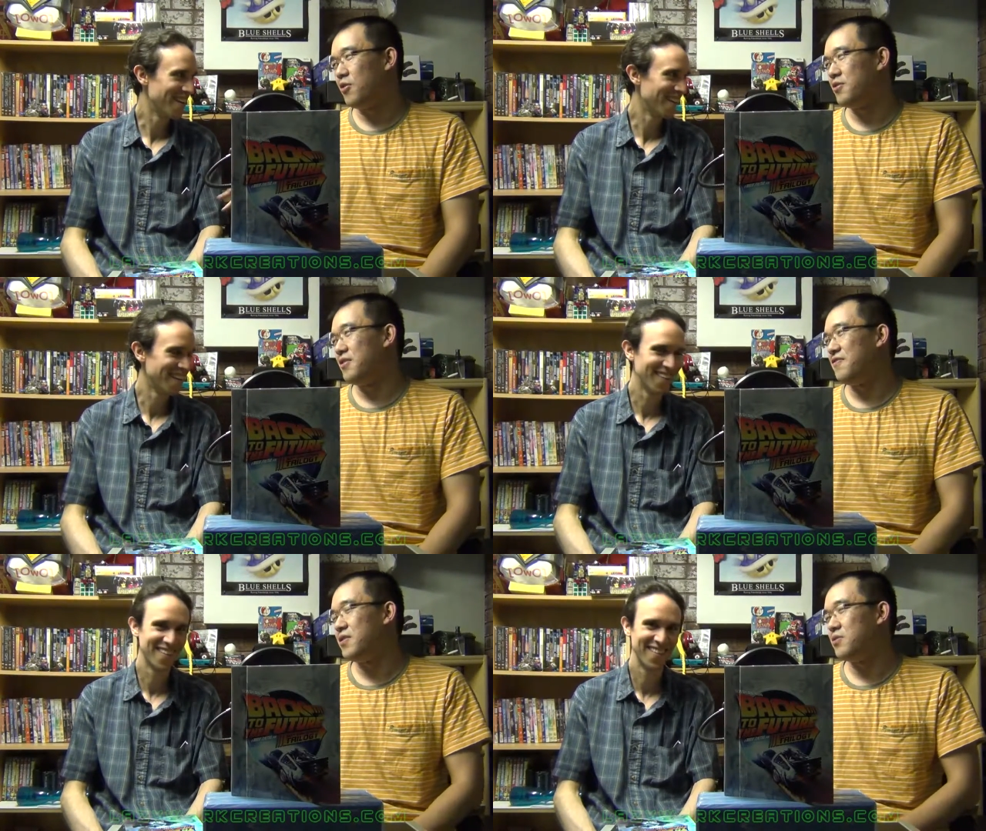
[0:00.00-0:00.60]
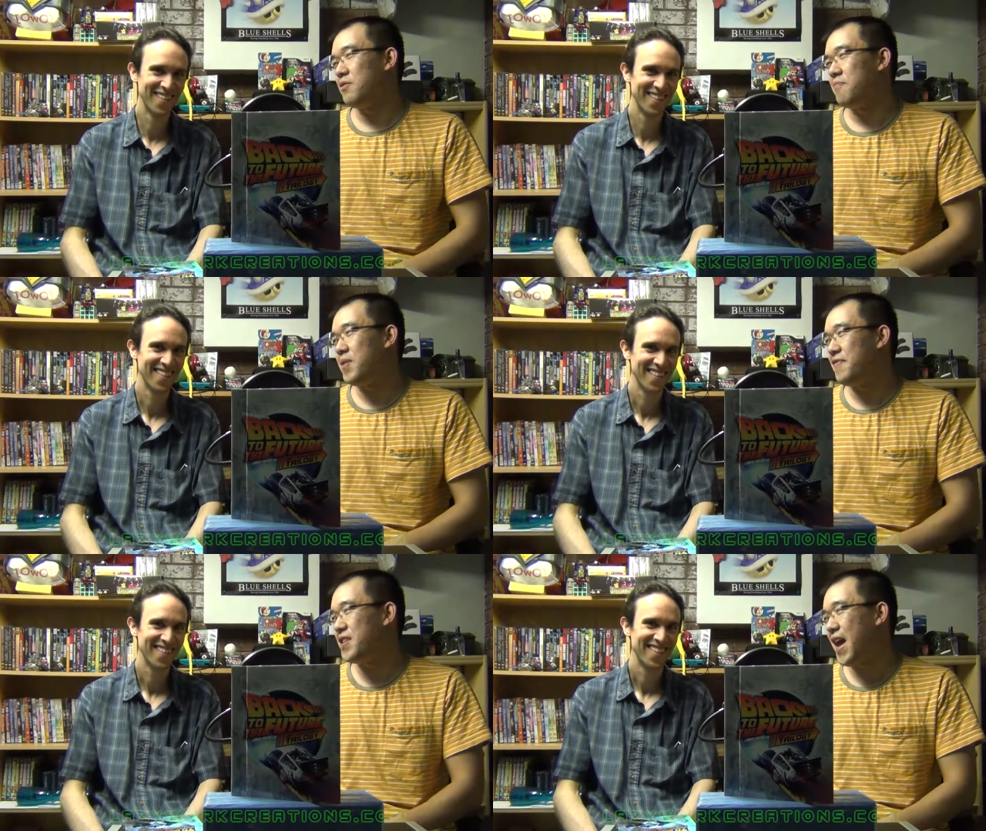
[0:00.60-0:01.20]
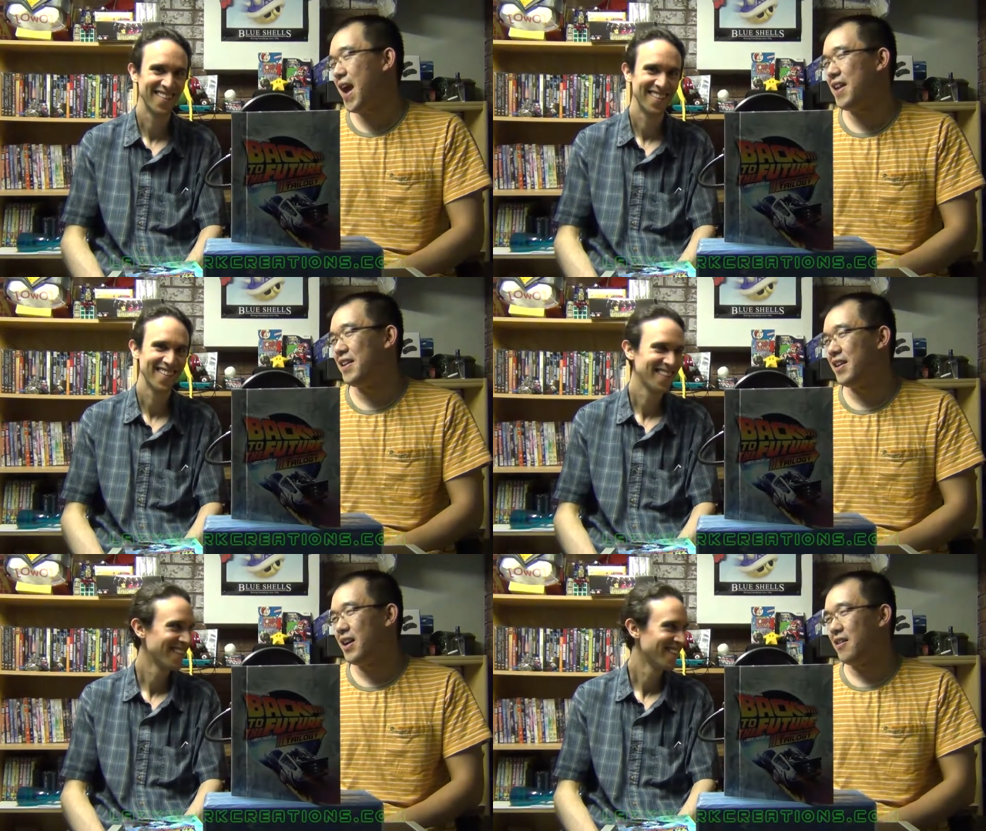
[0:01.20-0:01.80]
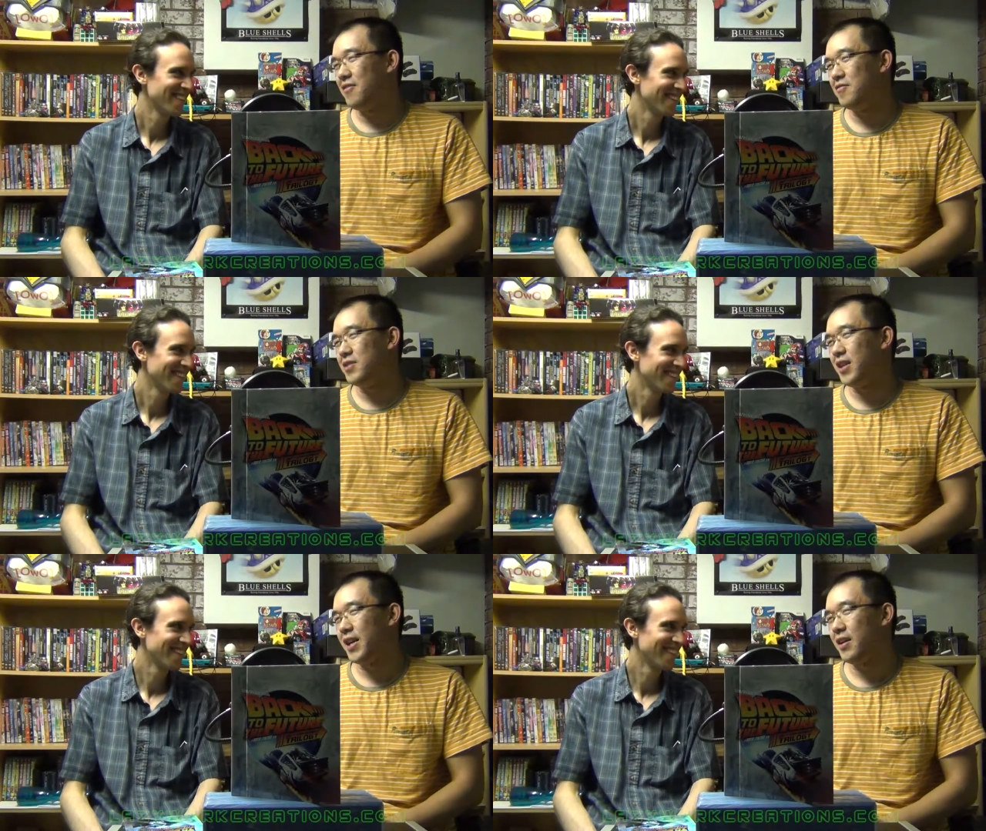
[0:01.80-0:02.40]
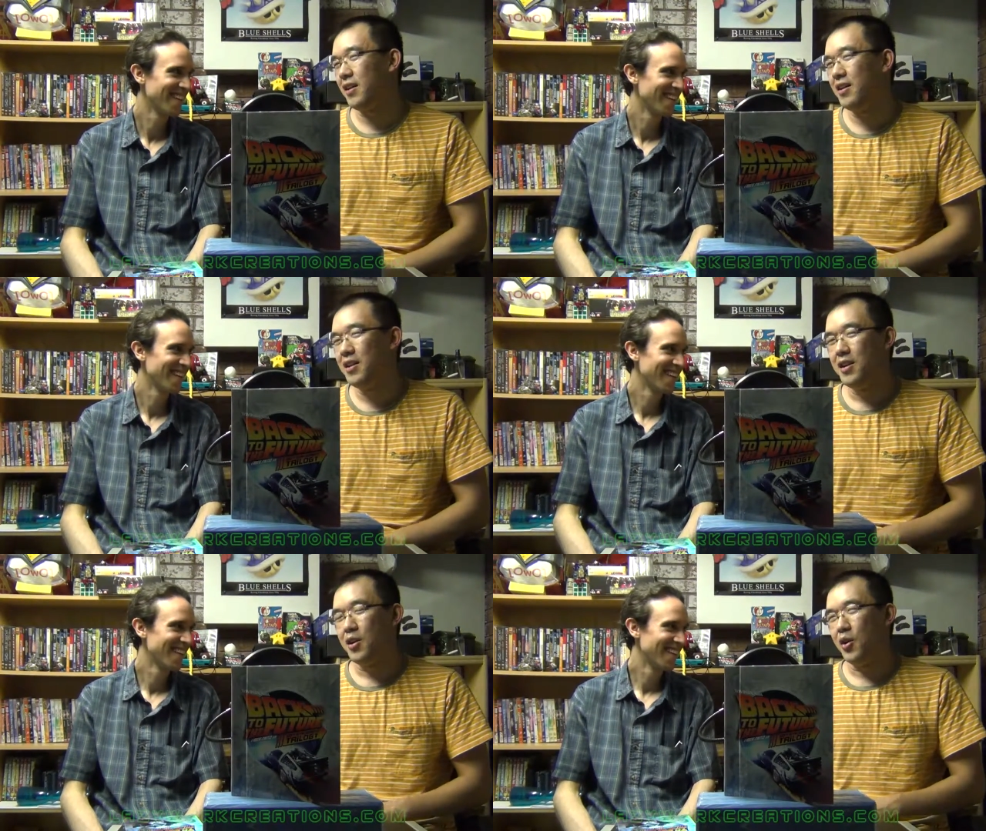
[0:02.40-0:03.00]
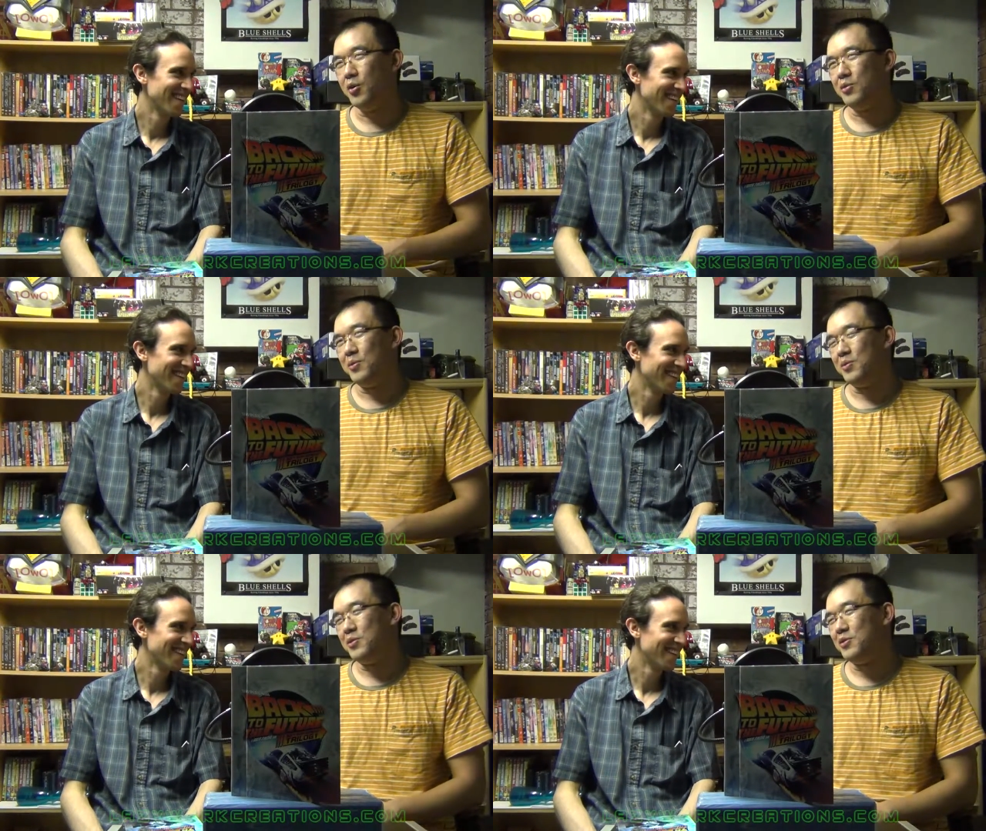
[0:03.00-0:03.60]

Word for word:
Speaker 1: alternate future with Biff Tannen and how it was like, uh, oh